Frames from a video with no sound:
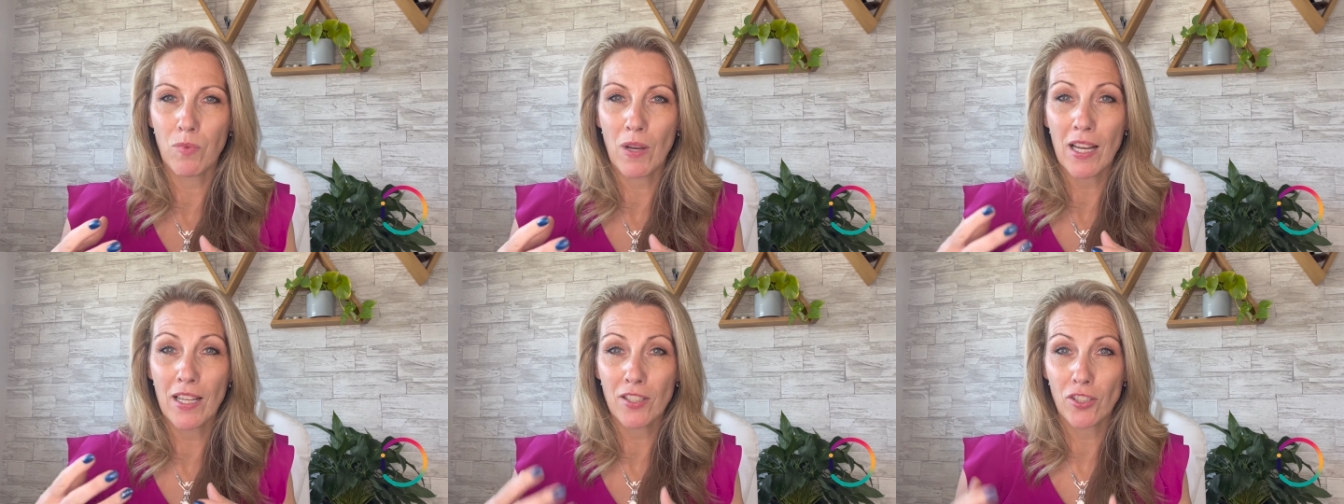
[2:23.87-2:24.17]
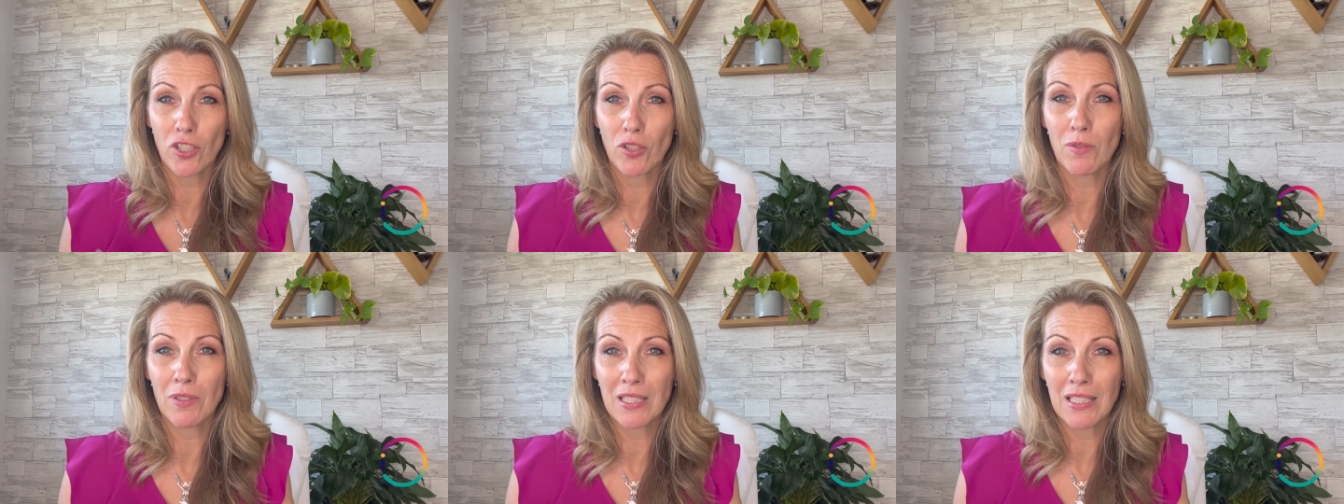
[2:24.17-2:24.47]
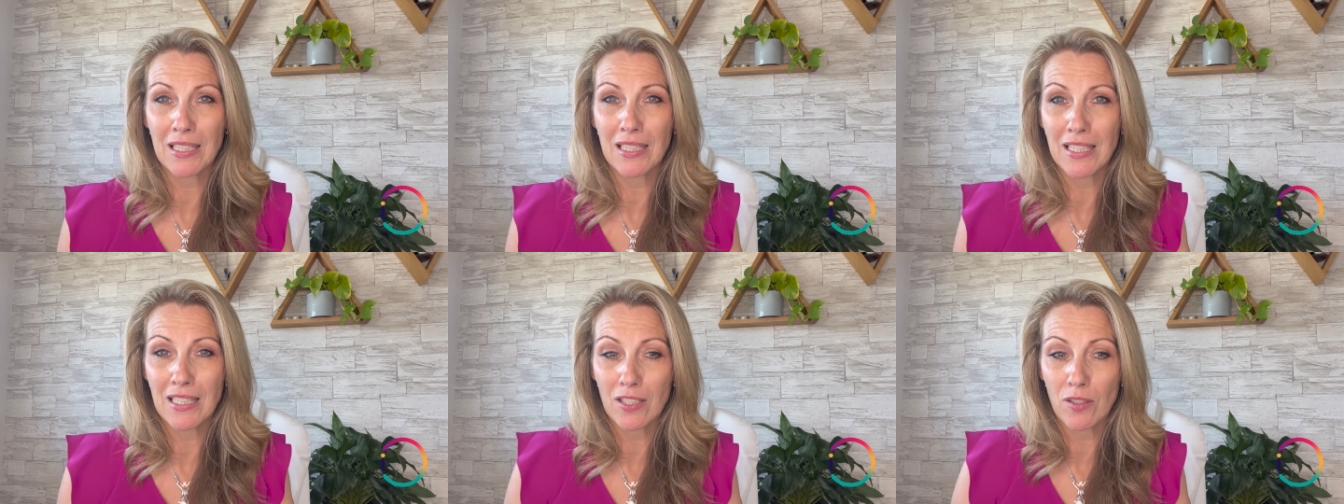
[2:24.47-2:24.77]
as you as a
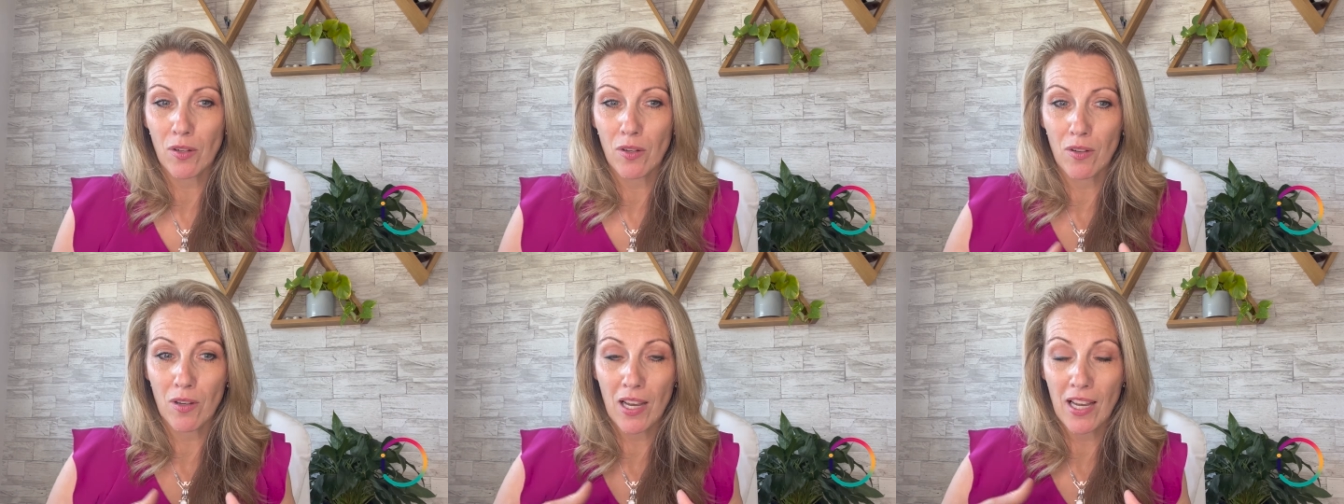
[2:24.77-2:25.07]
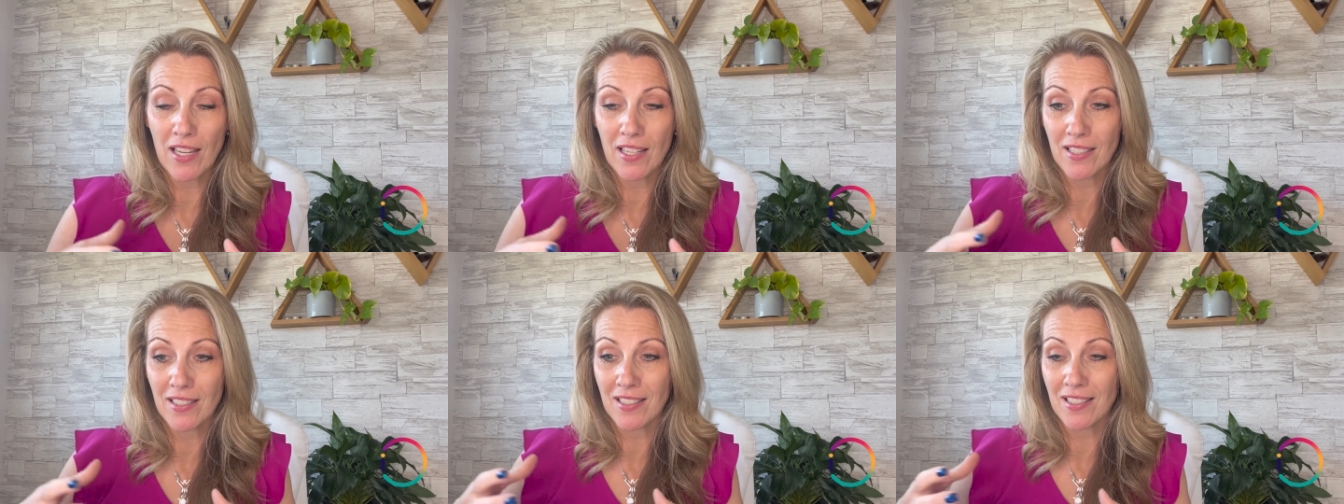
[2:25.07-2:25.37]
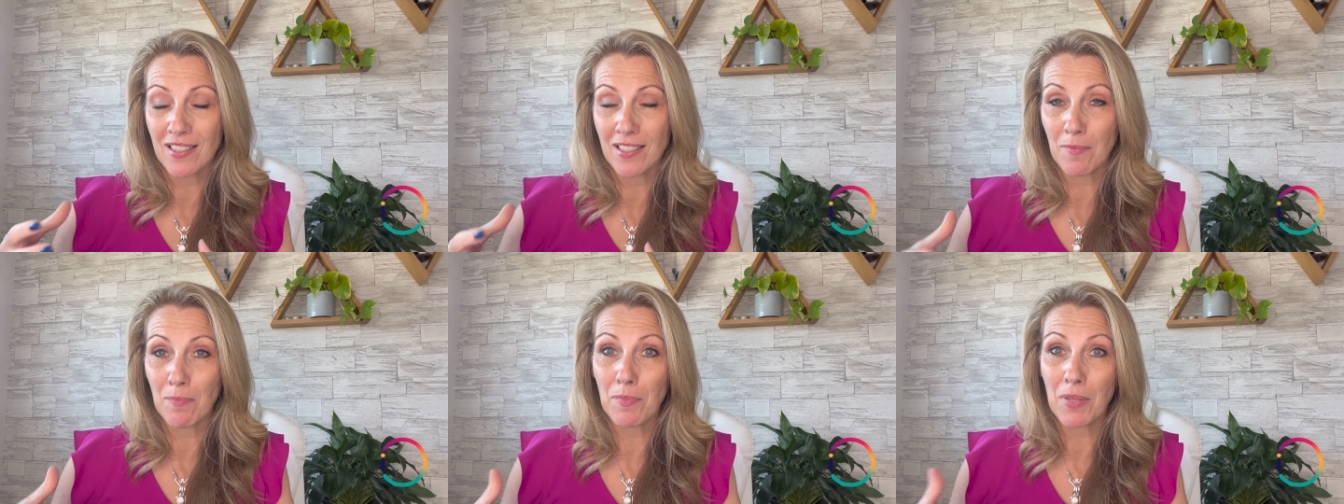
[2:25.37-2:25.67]
leader
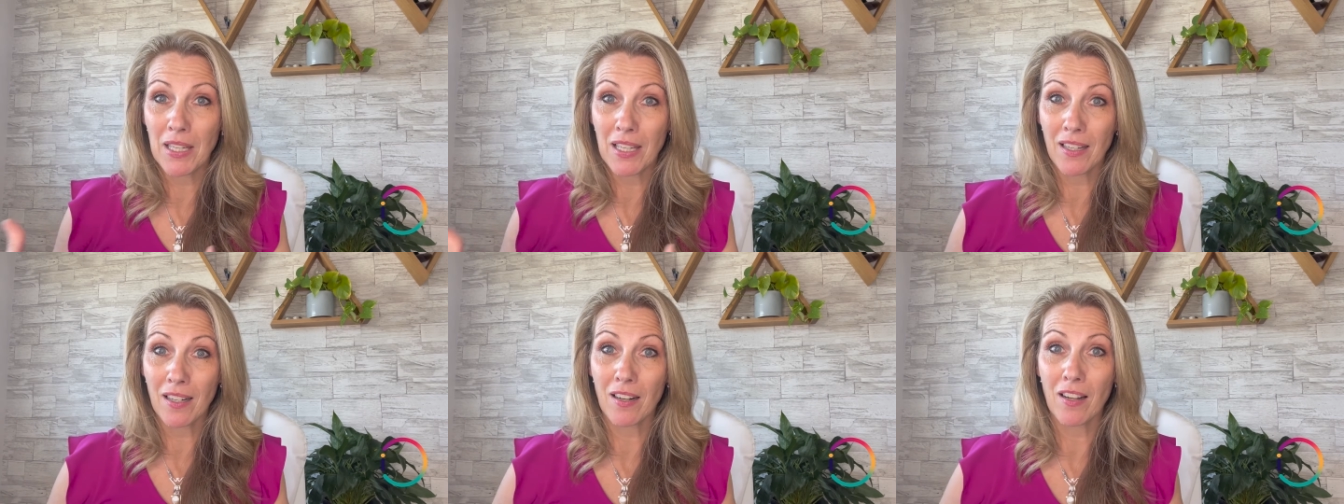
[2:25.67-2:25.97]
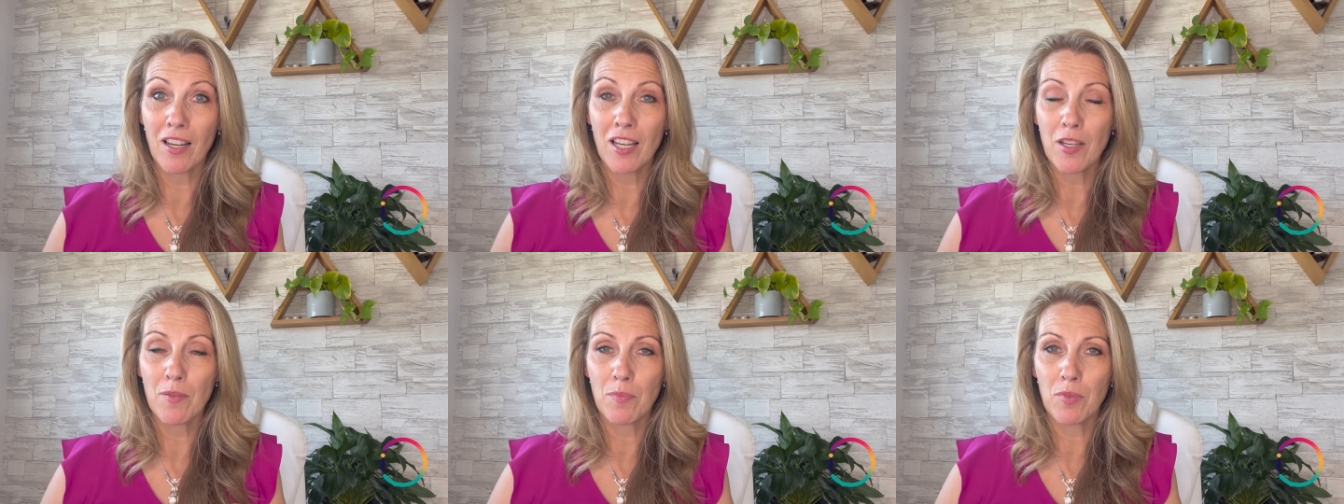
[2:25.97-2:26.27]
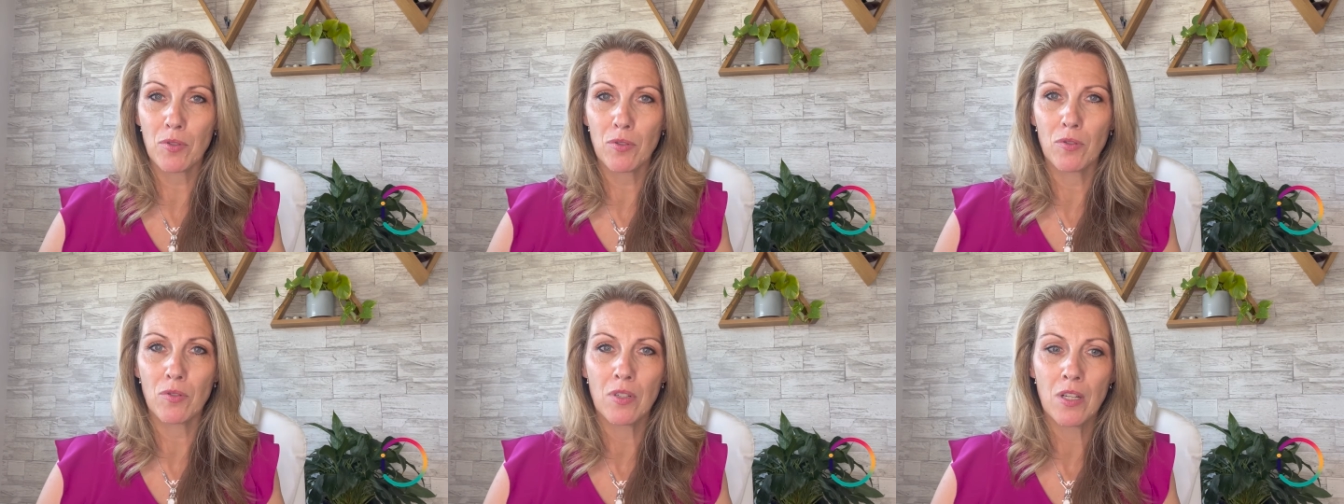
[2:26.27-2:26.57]
and being
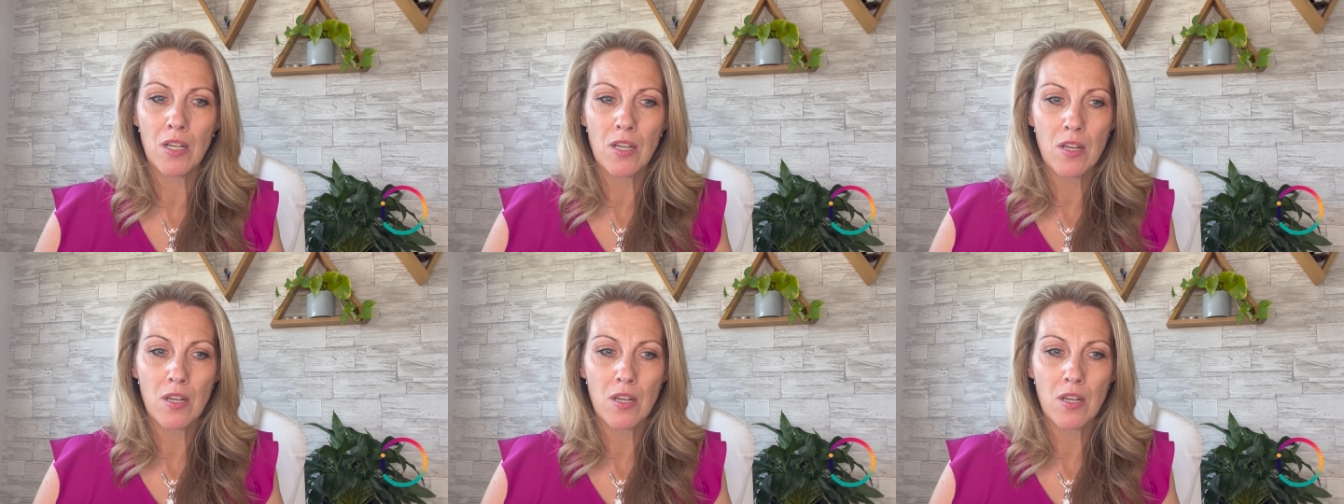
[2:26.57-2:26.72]
liable,